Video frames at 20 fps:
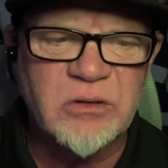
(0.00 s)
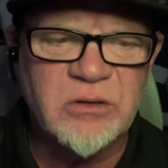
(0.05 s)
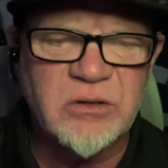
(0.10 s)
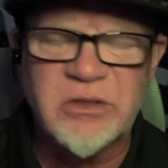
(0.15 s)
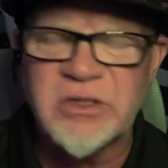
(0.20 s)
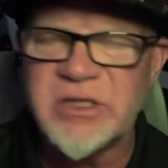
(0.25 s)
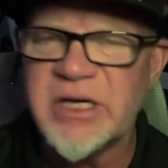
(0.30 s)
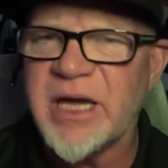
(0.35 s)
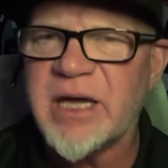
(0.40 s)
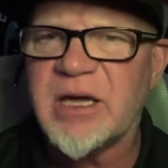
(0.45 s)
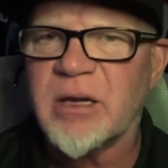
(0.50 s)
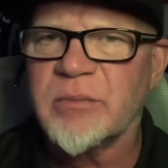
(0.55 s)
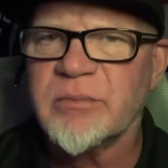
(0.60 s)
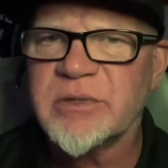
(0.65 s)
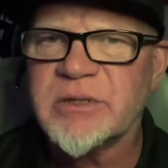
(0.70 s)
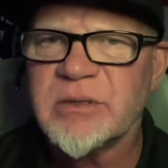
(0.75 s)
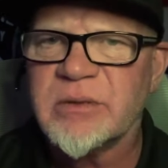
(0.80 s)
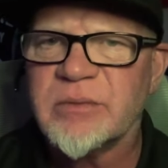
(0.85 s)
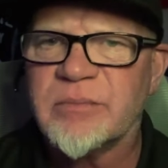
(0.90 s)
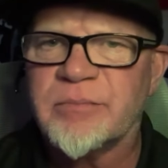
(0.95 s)

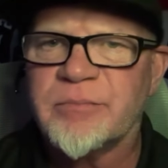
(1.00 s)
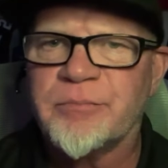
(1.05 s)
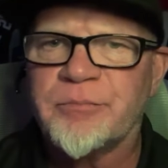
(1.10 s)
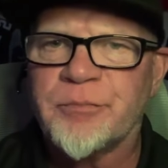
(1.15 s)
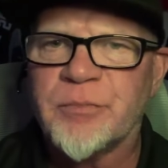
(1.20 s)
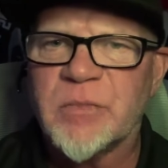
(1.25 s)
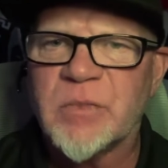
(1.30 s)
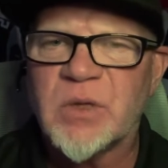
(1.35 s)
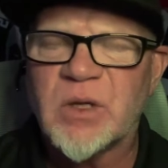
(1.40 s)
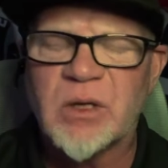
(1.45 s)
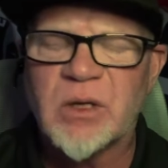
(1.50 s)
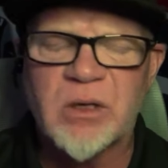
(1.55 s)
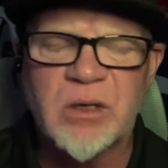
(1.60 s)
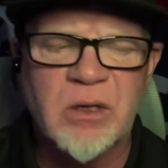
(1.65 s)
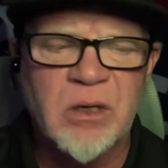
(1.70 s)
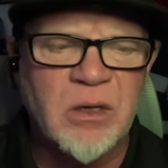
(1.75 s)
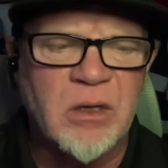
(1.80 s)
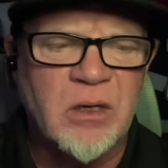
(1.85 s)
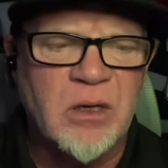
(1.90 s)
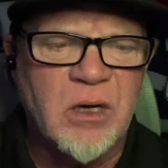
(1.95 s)
Jacobs,
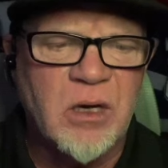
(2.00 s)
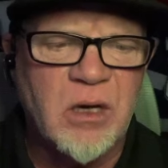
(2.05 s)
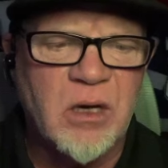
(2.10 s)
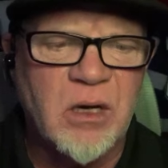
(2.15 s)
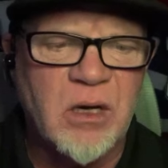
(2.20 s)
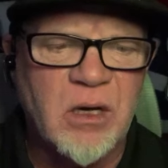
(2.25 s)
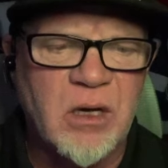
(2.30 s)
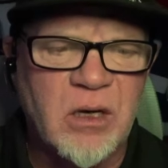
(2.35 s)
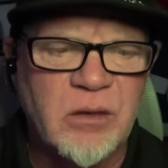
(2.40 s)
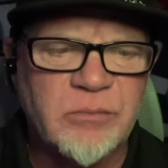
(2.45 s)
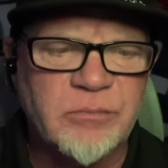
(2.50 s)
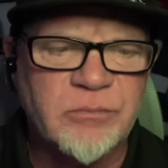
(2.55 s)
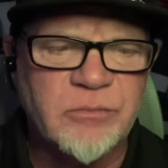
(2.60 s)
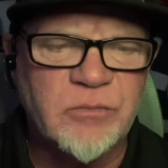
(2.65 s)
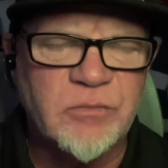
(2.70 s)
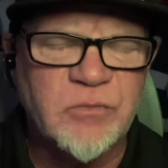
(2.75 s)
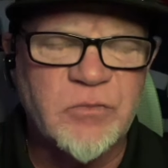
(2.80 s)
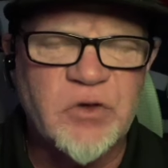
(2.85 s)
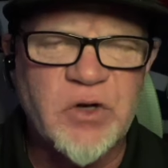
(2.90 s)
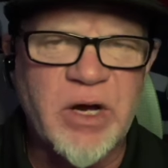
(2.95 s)
uh,
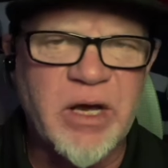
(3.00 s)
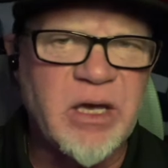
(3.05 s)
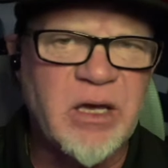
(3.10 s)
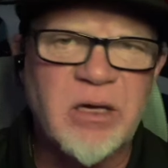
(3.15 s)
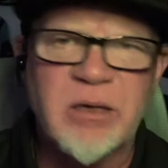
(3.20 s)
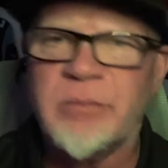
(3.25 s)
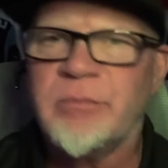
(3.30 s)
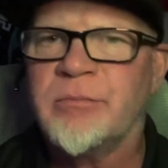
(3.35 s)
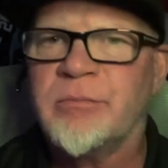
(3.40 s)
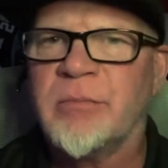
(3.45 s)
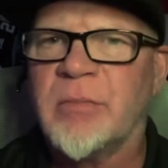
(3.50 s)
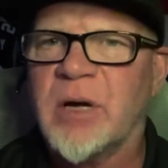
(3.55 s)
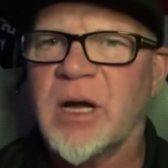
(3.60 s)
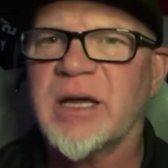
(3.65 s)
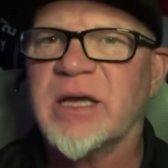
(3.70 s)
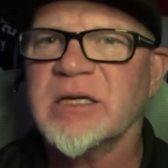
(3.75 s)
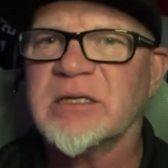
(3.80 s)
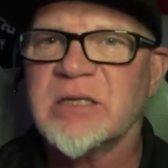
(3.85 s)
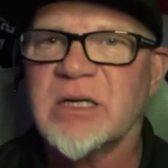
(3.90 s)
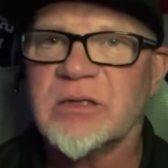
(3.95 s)
Dre I
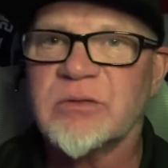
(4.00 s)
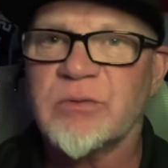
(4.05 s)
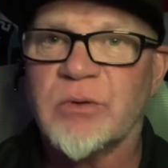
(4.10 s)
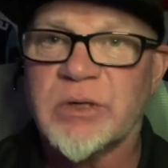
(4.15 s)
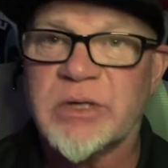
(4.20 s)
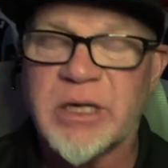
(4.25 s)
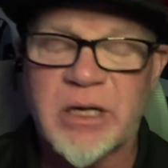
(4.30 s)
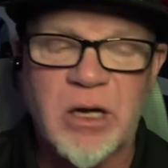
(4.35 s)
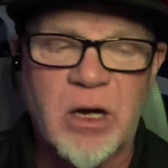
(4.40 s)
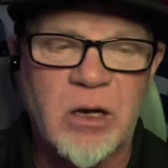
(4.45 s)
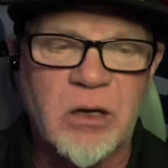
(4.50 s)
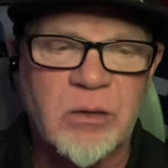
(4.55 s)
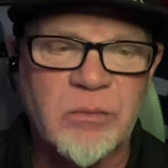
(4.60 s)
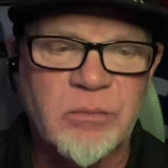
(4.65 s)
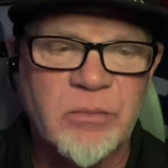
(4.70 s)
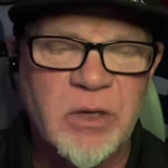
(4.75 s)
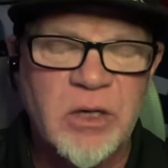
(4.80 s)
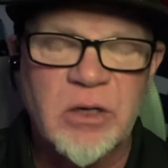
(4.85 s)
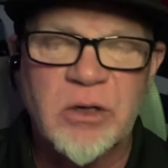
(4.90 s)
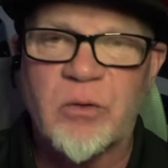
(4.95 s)
guess that's what they call him,
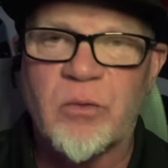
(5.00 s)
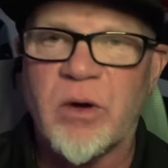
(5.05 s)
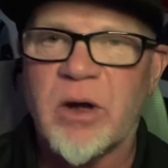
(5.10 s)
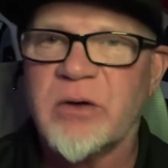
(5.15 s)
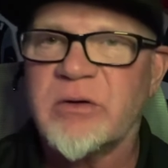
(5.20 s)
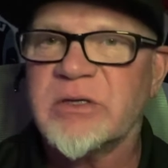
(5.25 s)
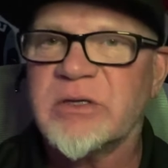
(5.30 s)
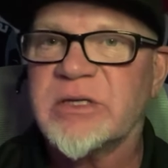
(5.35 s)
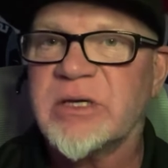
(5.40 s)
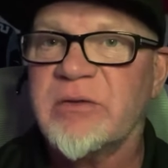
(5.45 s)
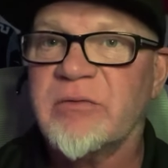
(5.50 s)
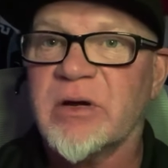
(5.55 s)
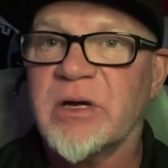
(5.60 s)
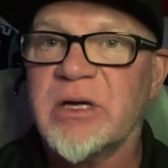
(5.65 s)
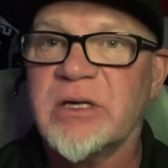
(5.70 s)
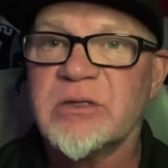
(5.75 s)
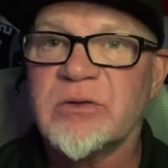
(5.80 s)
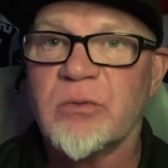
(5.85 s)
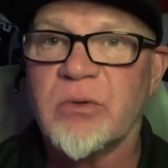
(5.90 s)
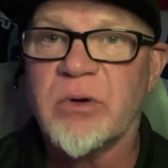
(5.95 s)
the wide receiver.
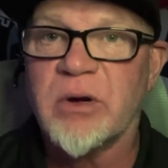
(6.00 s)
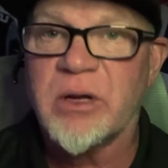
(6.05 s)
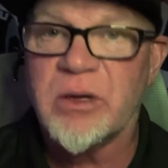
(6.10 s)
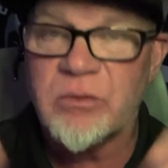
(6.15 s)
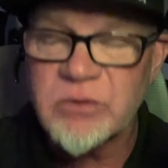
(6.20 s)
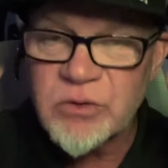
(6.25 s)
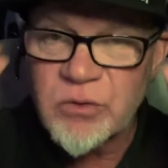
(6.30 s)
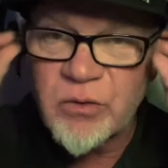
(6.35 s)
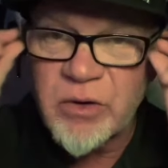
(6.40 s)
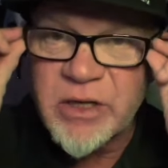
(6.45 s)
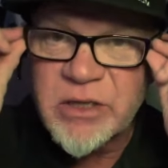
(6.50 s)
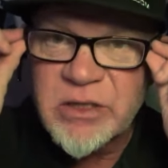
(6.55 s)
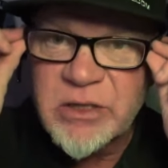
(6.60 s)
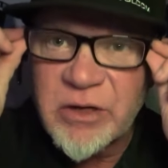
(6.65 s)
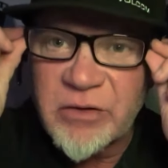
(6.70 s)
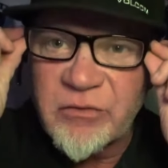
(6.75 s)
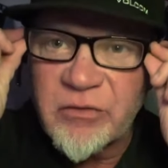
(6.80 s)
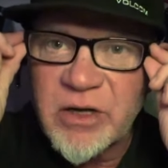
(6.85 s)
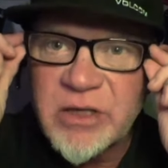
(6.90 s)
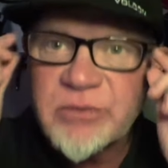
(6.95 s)
He's a, he was a
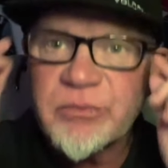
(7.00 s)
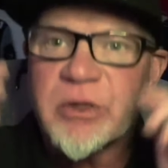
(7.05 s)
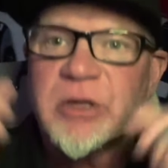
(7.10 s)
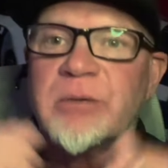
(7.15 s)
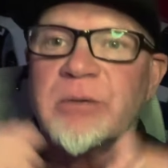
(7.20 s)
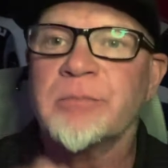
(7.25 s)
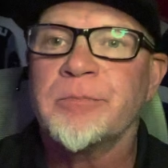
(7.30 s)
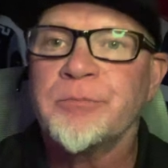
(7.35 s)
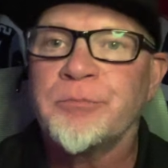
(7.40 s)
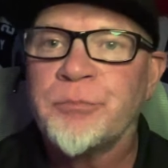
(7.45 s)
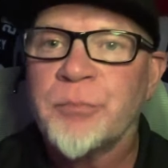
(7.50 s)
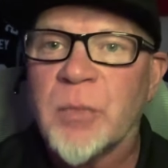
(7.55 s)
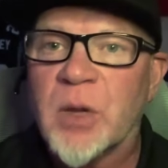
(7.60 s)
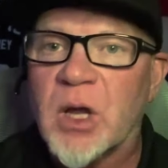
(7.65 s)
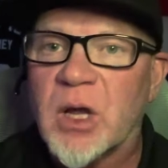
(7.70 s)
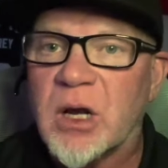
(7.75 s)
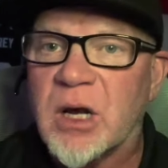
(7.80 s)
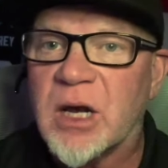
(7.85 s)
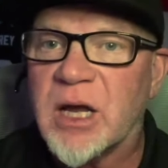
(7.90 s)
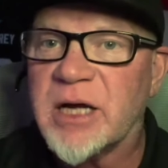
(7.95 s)
redshirt freshman
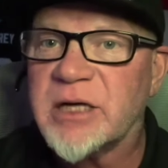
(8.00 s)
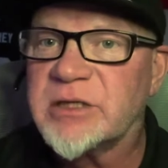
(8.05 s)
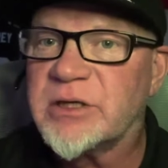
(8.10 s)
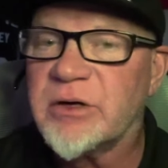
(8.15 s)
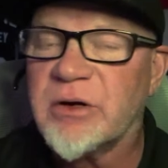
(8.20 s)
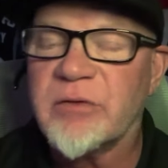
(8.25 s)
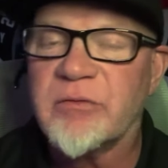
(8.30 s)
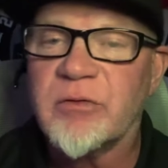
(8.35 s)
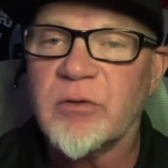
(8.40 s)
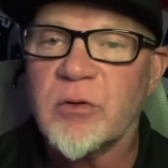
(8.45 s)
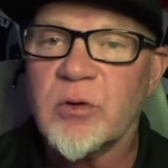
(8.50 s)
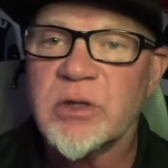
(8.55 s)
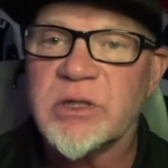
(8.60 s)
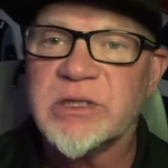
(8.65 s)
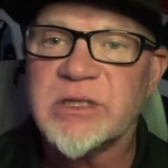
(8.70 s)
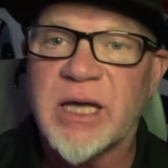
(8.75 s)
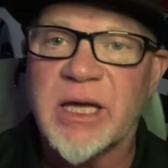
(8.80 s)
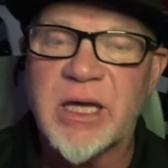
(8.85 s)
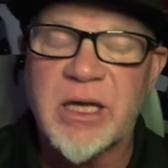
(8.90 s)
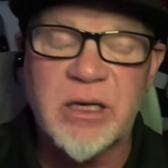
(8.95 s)
last year at Florida
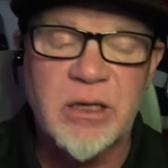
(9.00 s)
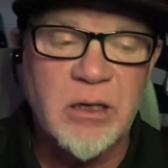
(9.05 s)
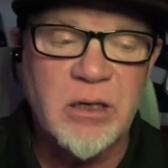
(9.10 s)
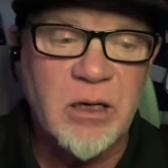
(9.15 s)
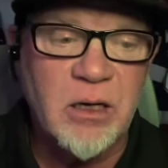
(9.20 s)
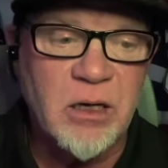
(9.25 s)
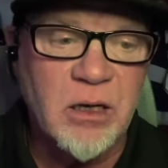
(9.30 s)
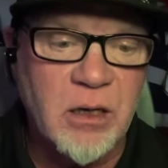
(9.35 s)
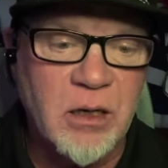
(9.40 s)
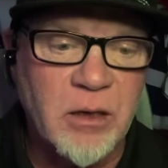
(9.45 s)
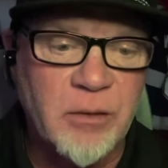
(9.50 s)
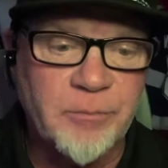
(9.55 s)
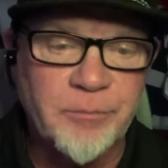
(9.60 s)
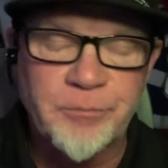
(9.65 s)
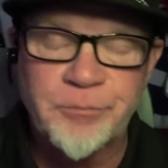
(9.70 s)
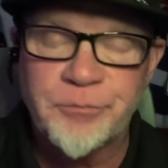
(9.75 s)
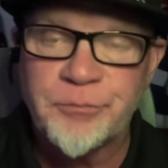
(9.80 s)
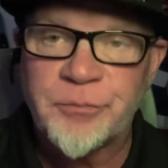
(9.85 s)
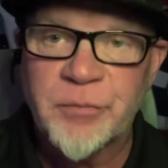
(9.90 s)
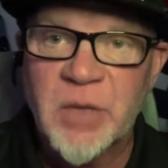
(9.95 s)
State. Um,
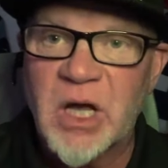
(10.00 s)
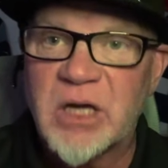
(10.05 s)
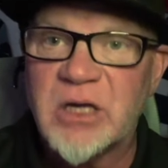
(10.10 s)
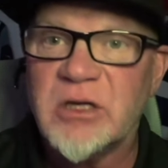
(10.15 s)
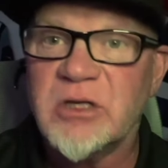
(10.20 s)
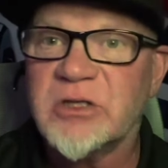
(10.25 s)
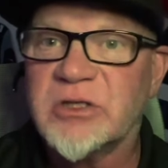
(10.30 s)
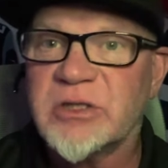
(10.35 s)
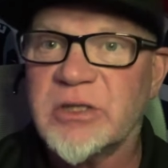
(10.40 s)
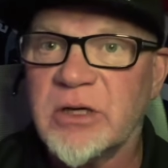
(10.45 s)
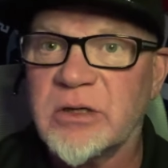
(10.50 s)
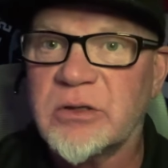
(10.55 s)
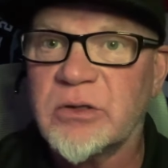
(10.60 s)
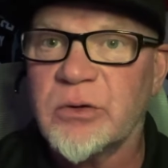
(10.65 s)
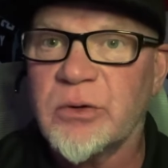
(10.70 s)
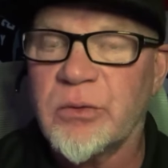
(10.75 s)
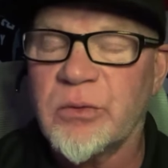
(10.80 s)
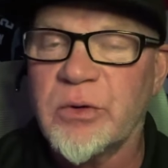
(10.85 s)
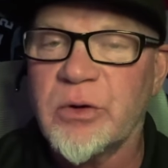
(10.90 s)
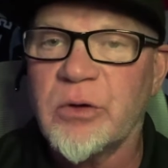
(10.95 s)
you just look through
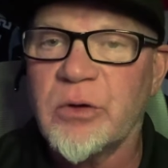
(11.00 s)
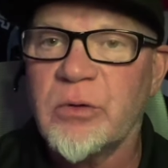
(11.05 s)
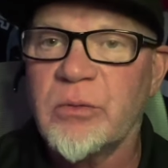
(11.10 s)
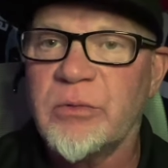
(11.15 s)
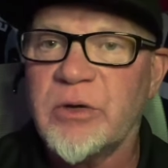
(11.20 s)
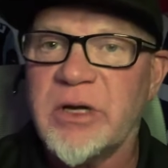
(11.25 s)
the room.